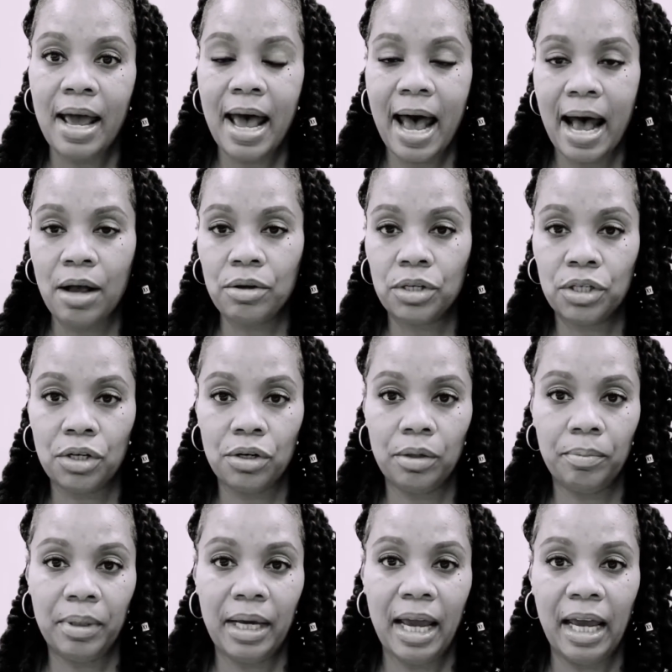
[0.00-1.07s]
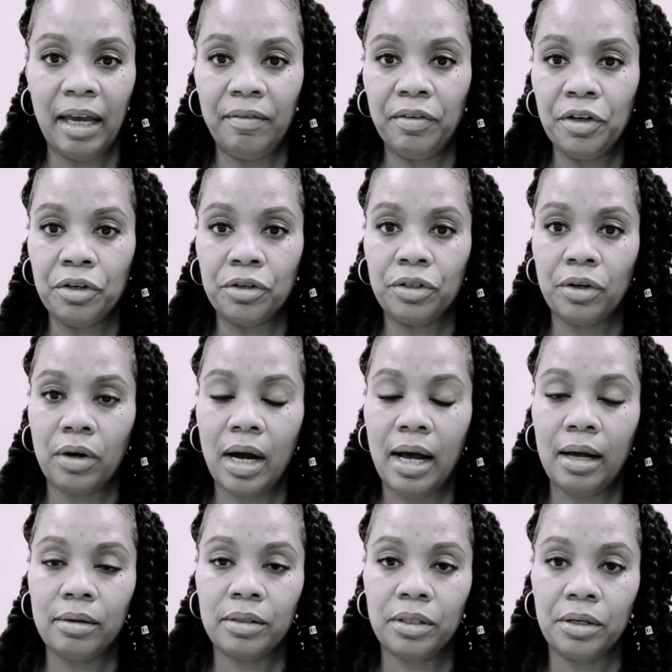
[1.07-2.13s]
how certain behaviors or
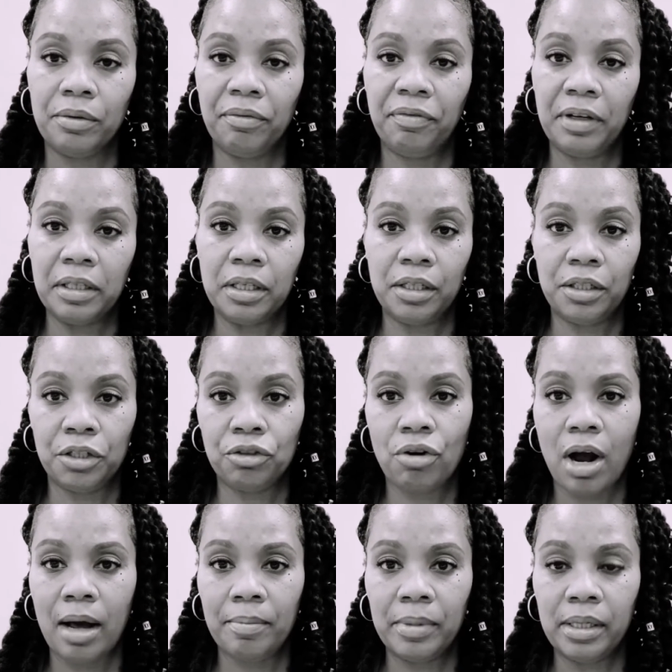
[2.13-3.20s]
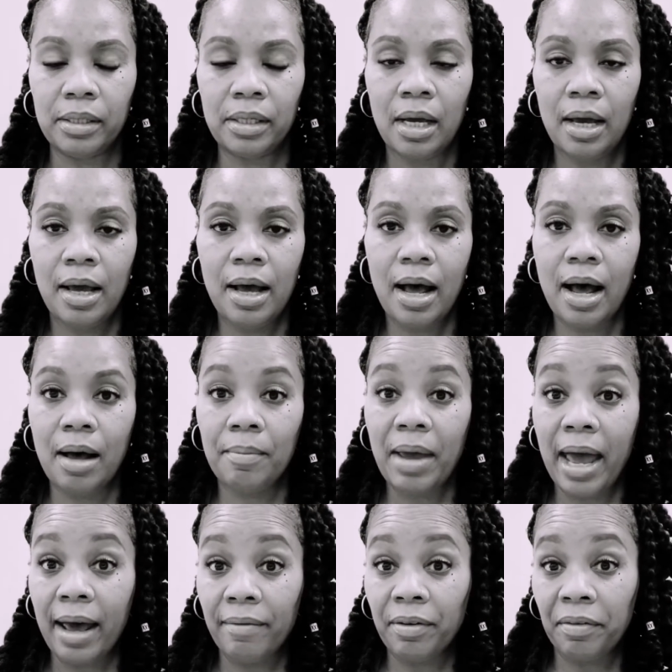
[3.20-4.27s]
how certain feelings and traumas
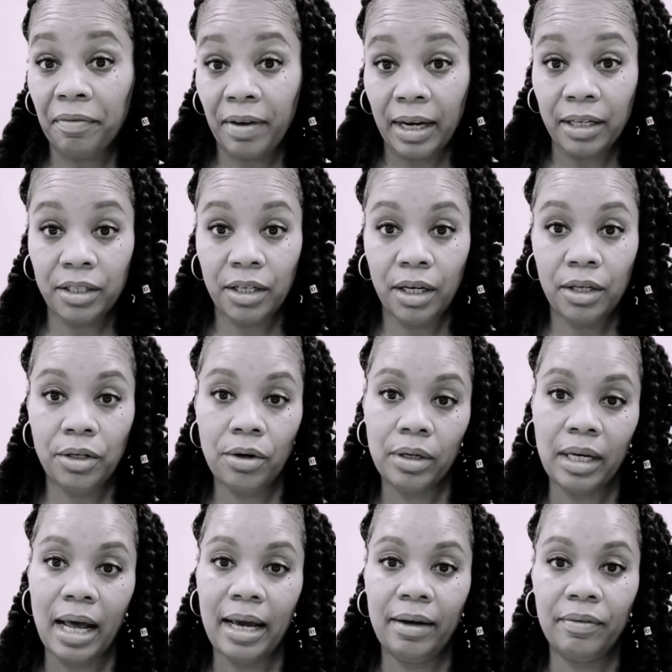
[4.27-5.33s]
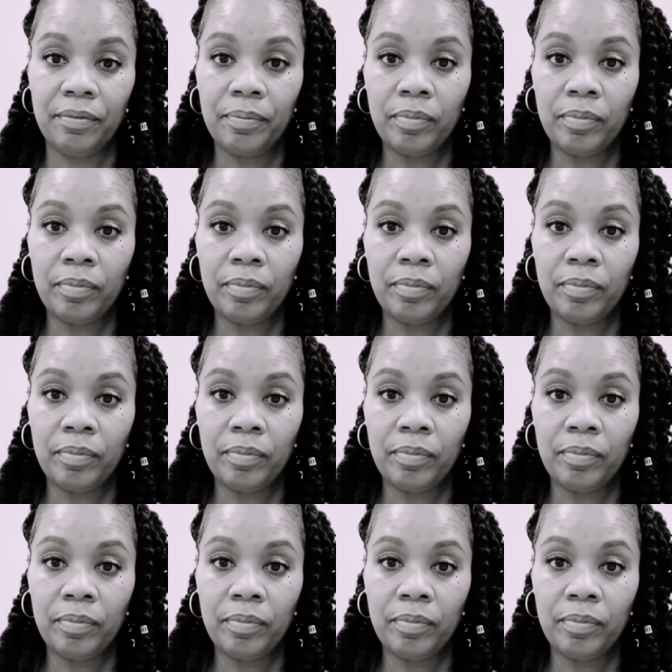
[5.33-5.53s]
have affected your life.